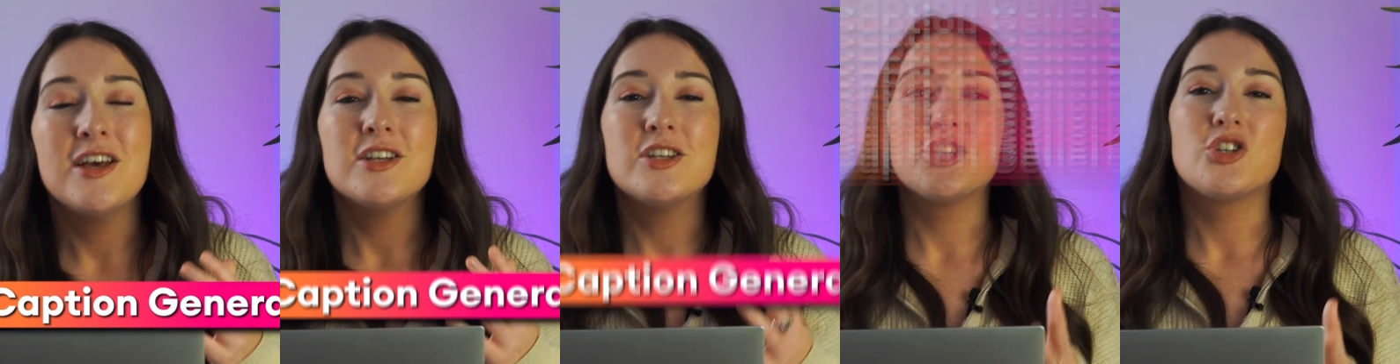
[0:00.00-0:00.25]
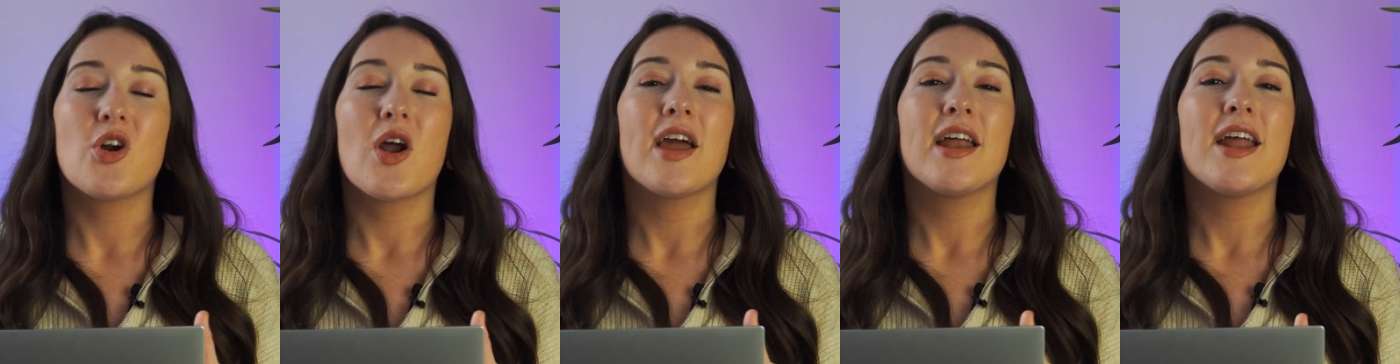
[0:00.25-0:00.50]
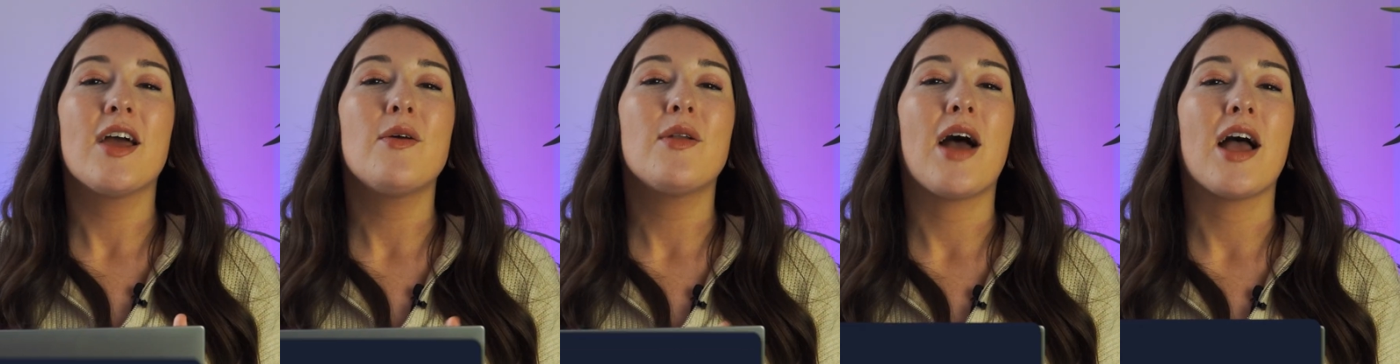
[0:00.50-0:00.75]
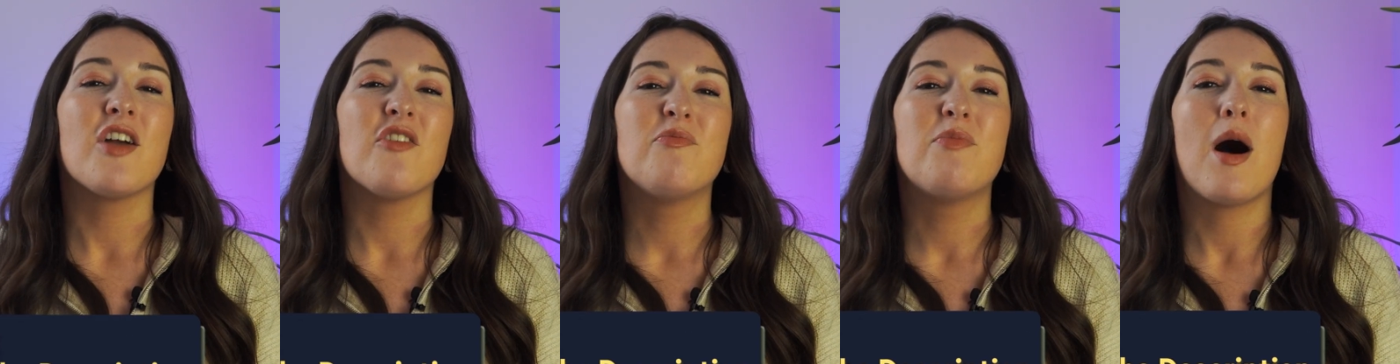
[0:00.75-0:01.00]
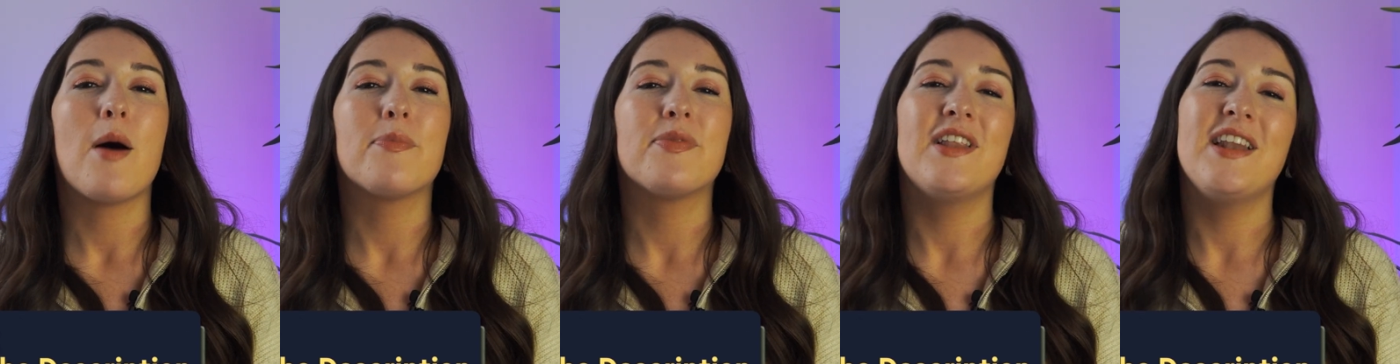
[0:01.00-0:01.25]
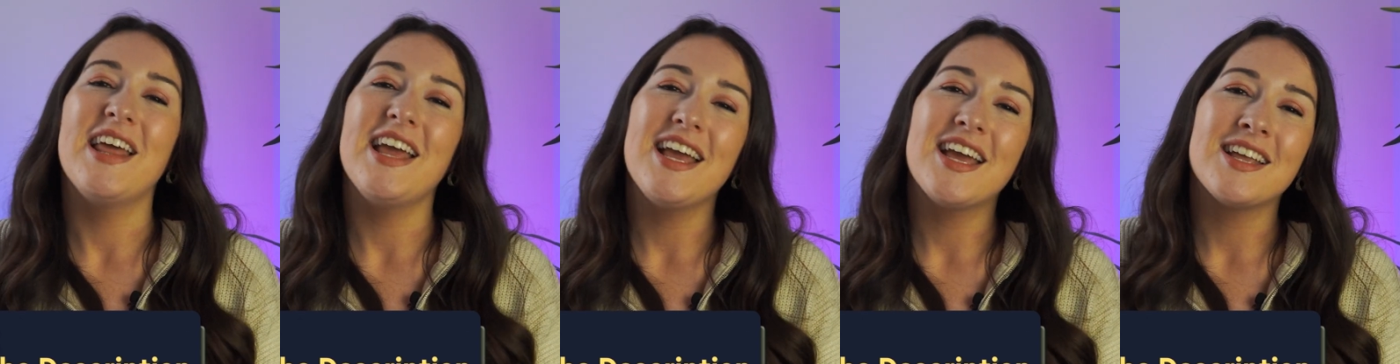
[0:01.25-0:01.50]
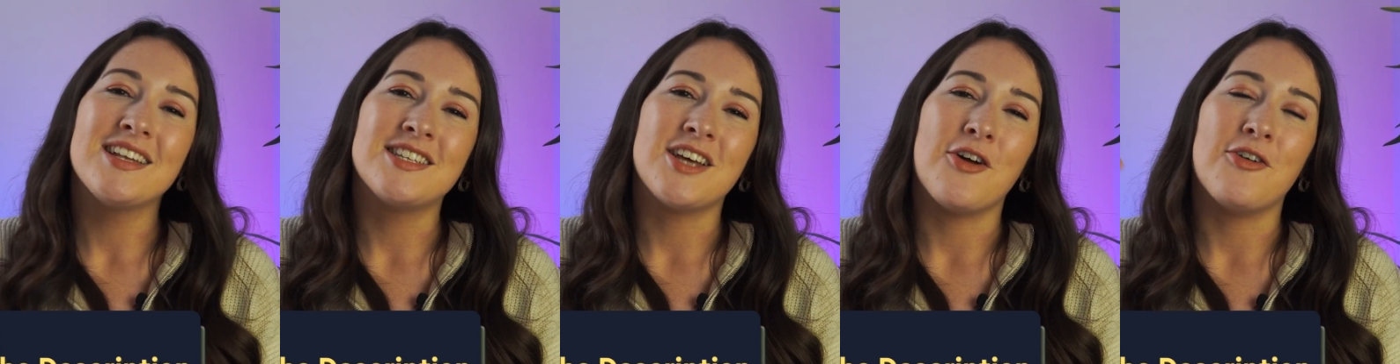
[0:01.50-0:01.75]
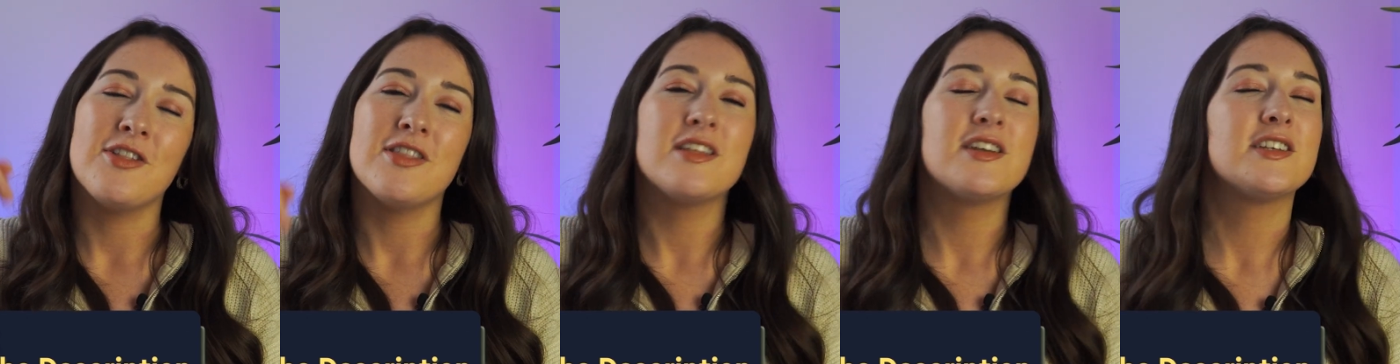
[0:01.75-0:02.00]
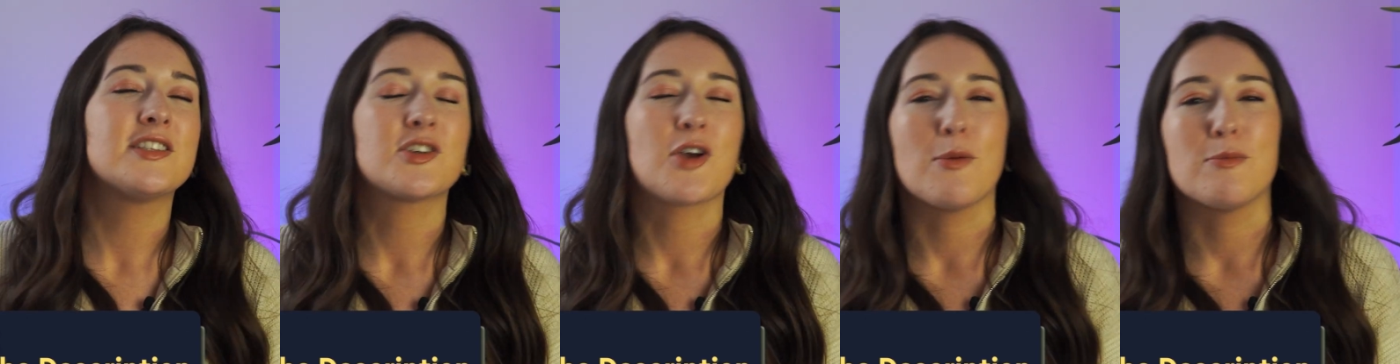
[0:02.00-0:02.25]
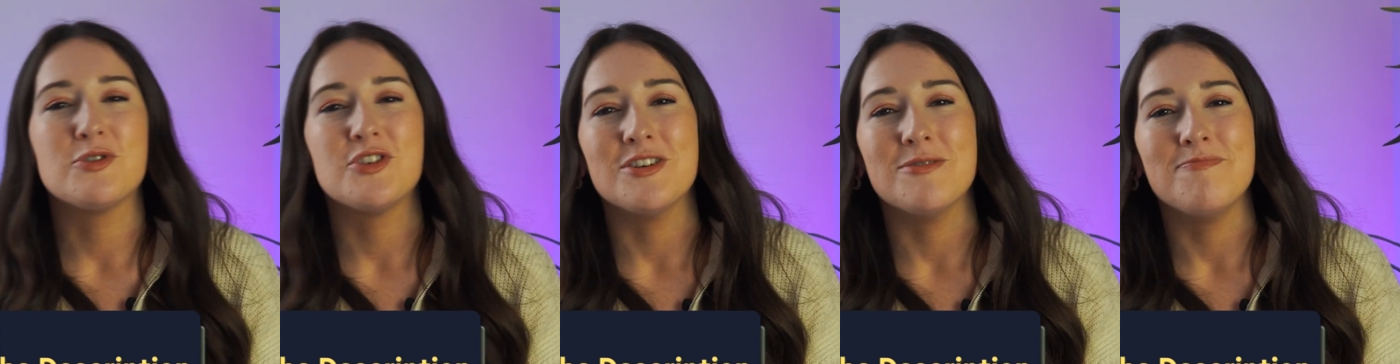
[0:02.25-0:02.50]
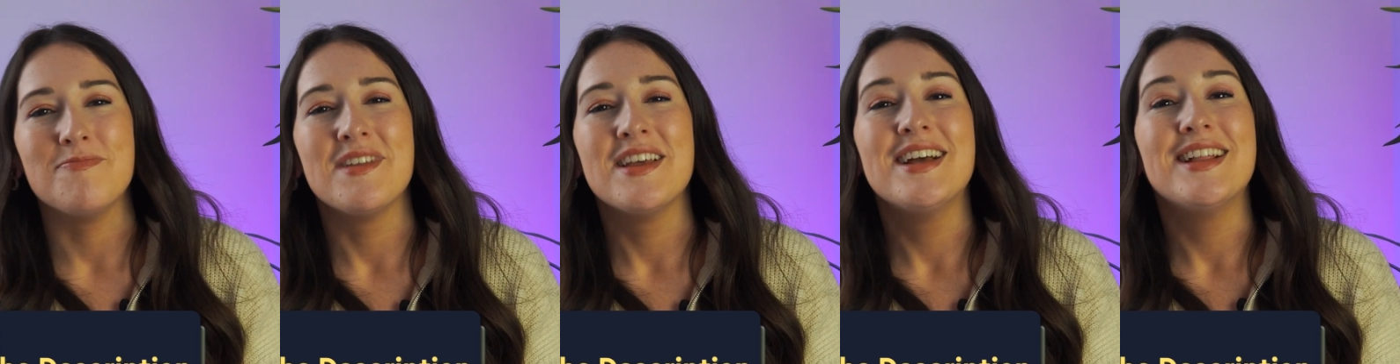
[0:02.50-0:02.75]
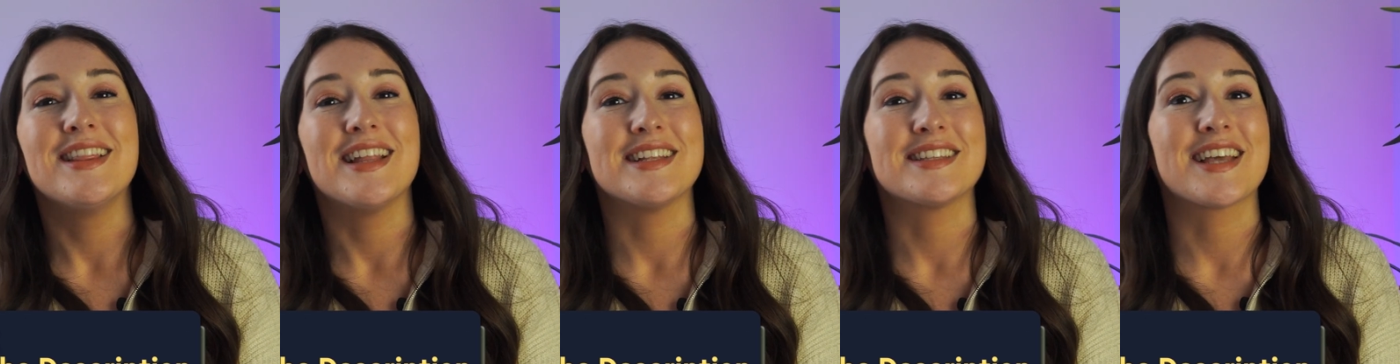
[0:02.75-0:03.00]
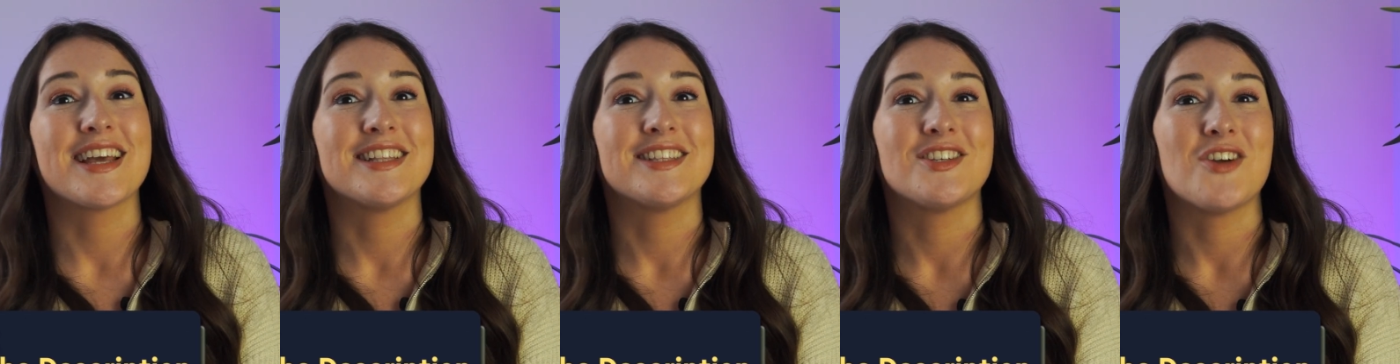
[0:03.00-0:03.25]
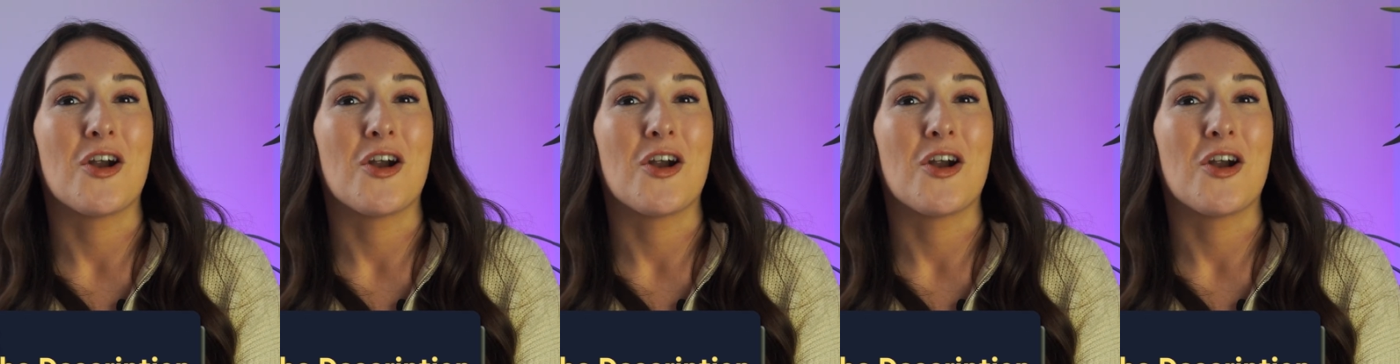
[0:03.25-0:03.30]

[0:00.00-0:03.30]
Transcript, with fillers: To try it out, I've popped the link down in the description. Let's get